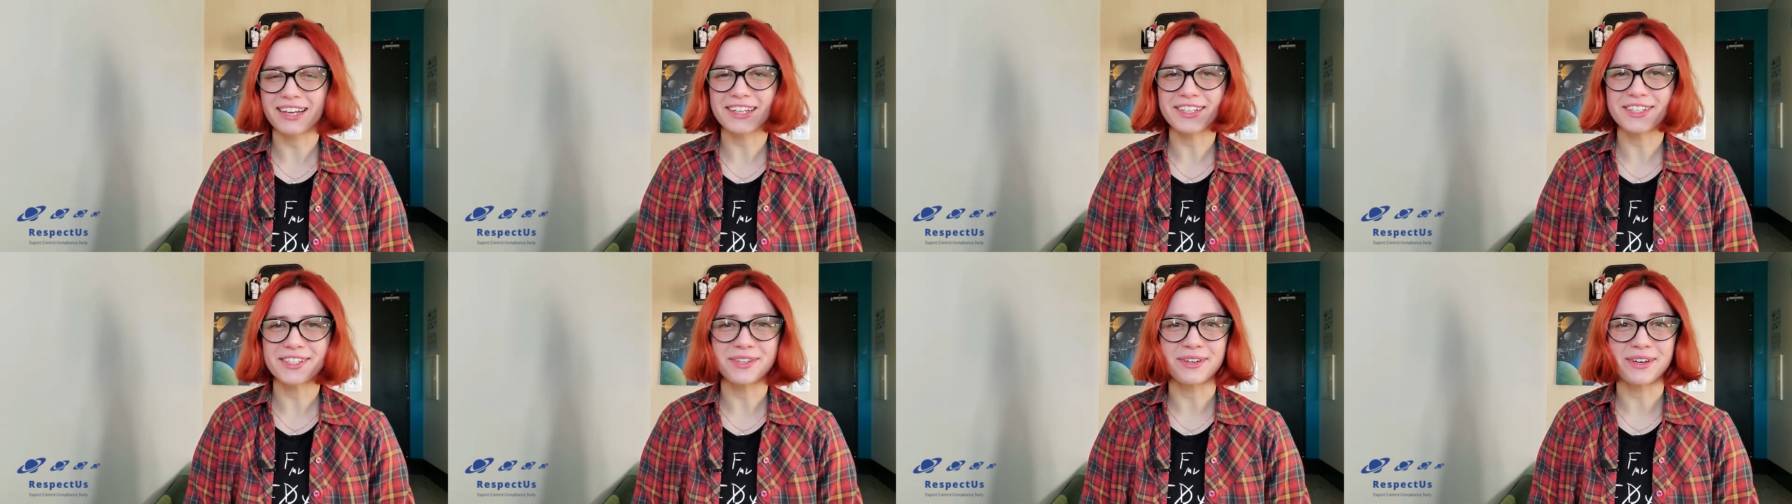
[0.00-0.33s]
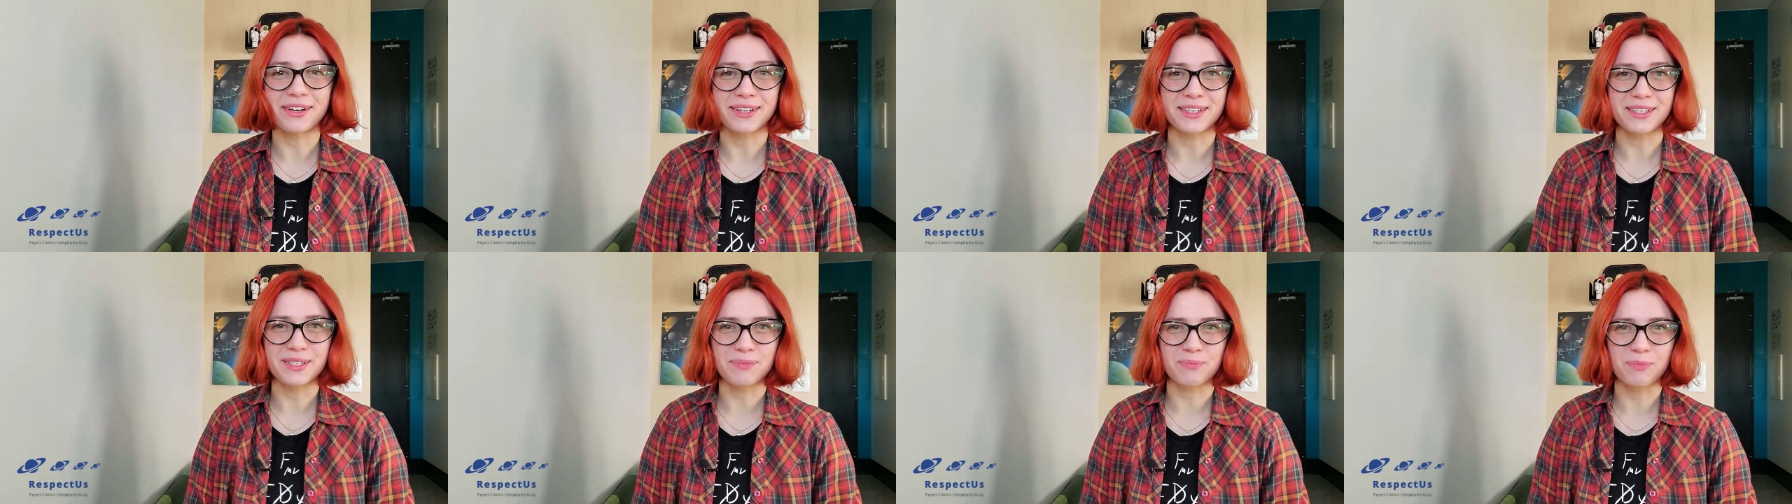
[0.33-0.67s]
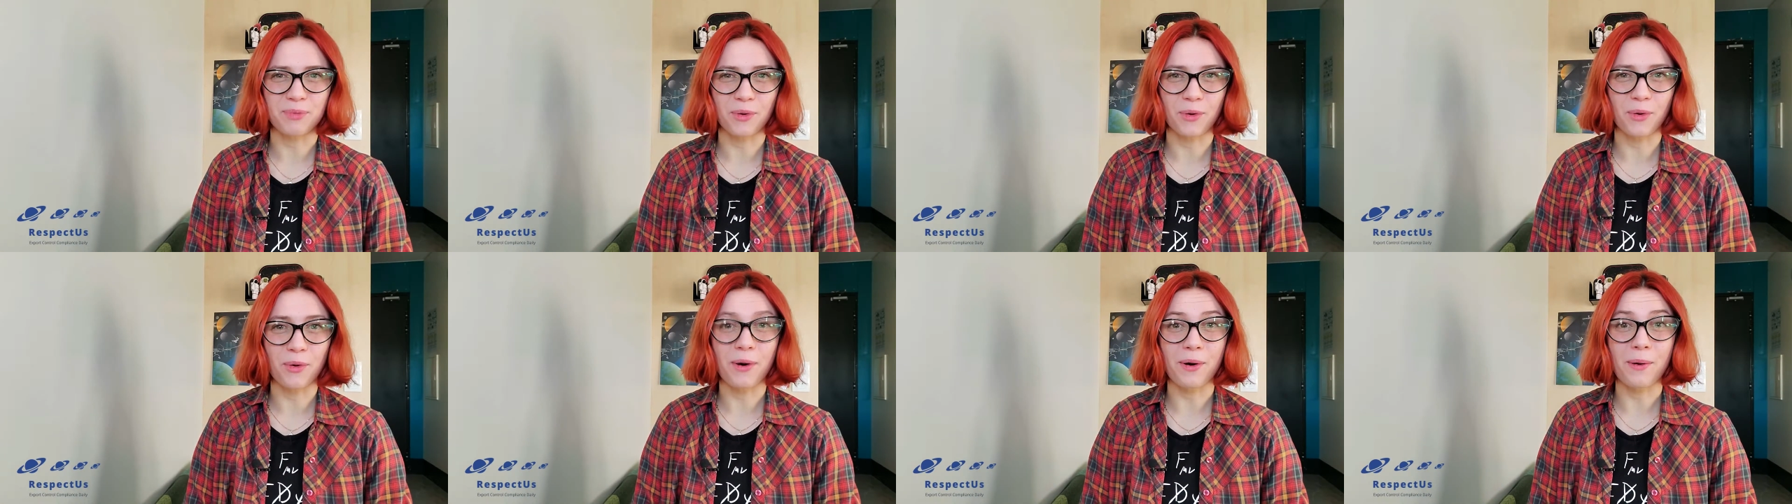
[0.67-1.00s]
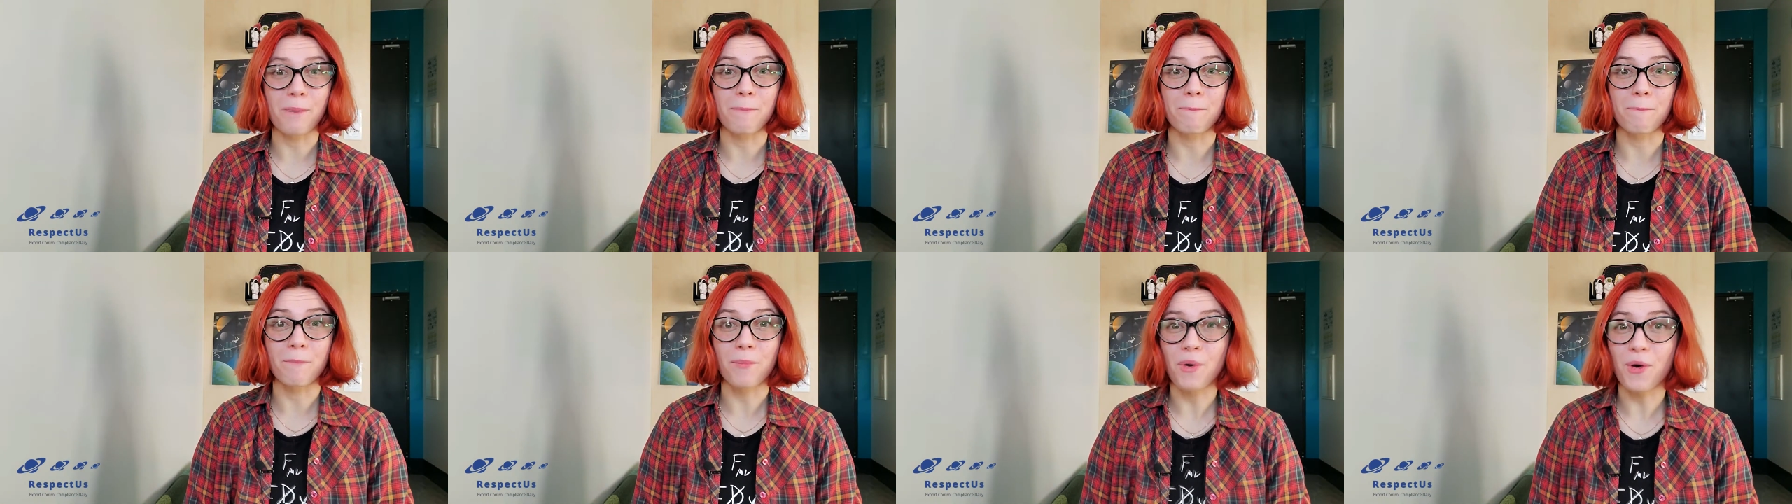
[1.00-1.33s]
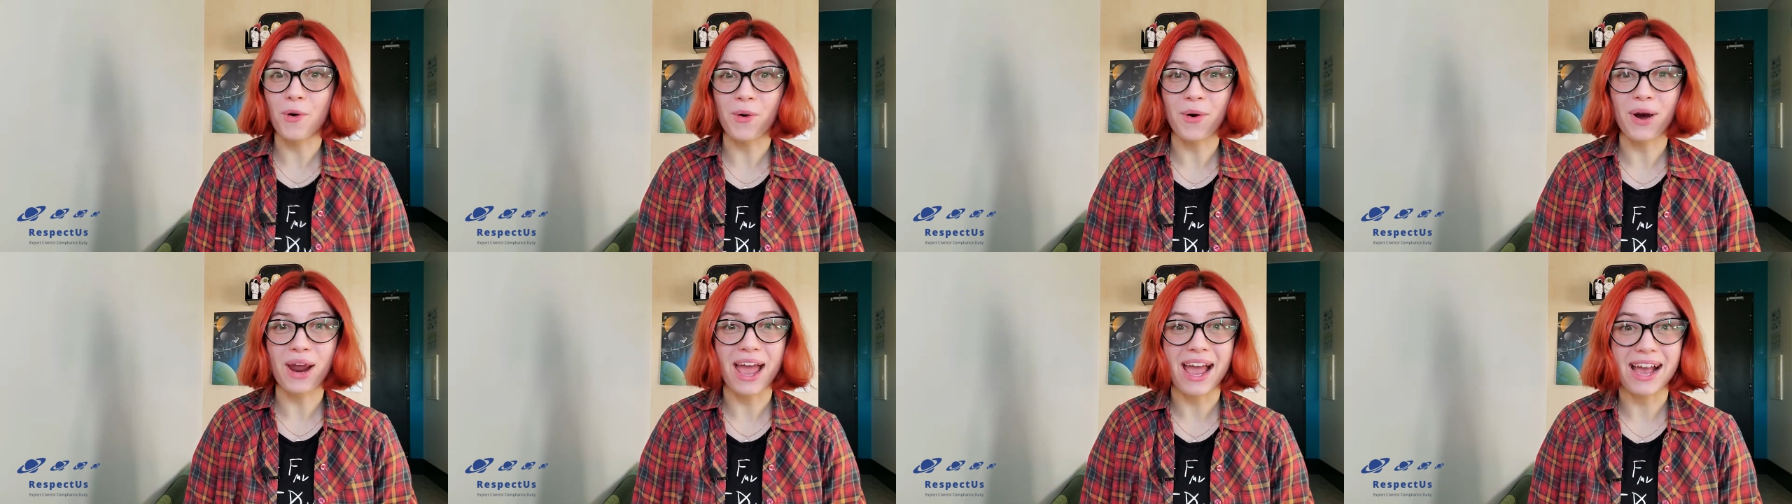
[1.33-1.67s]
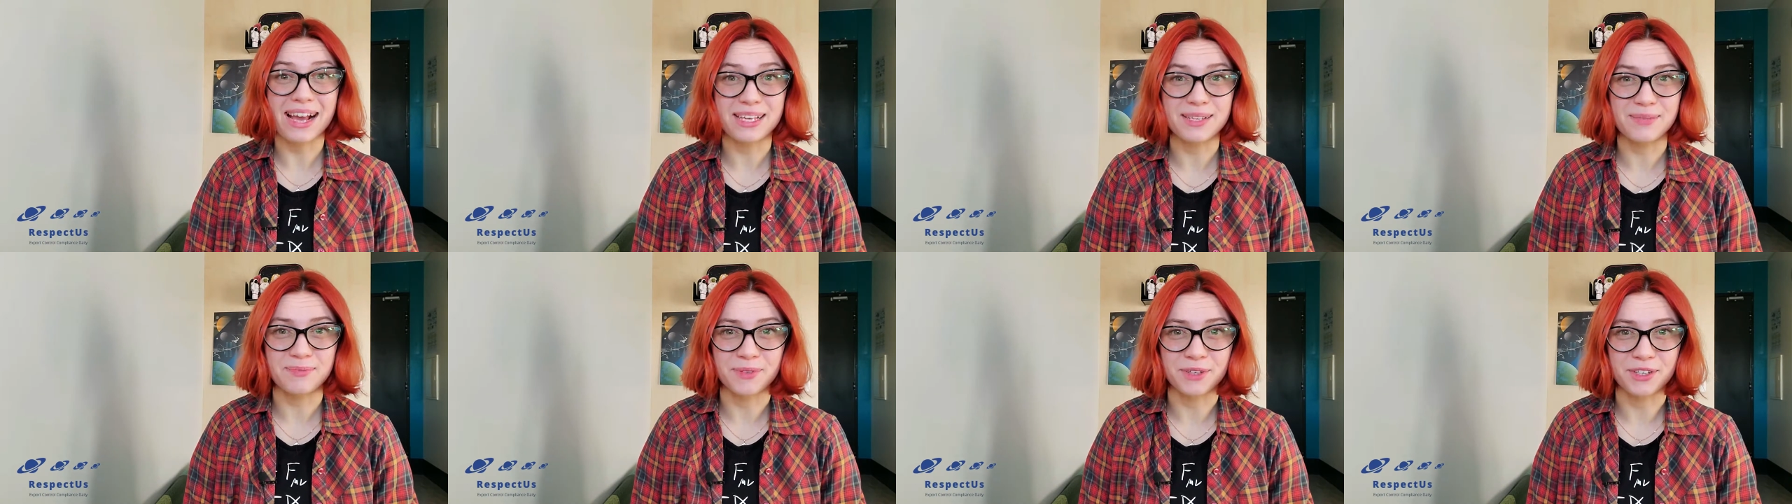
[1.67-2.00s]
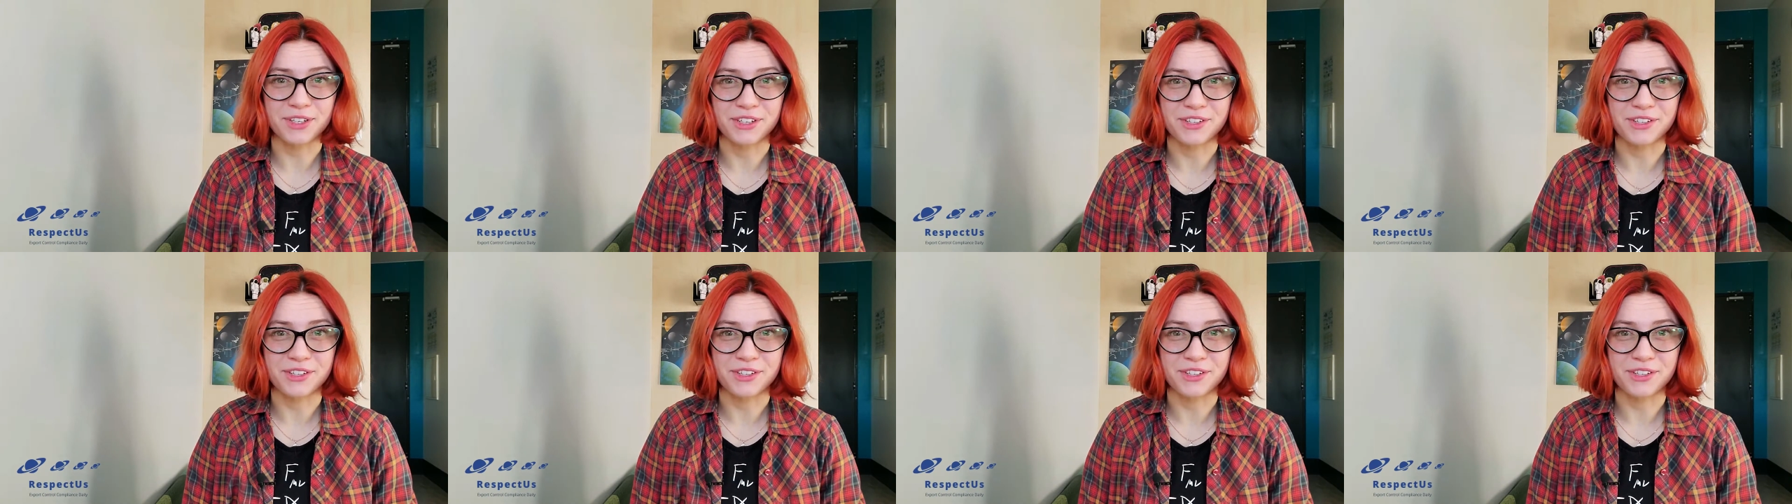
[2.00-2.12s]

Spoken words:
to explore more expert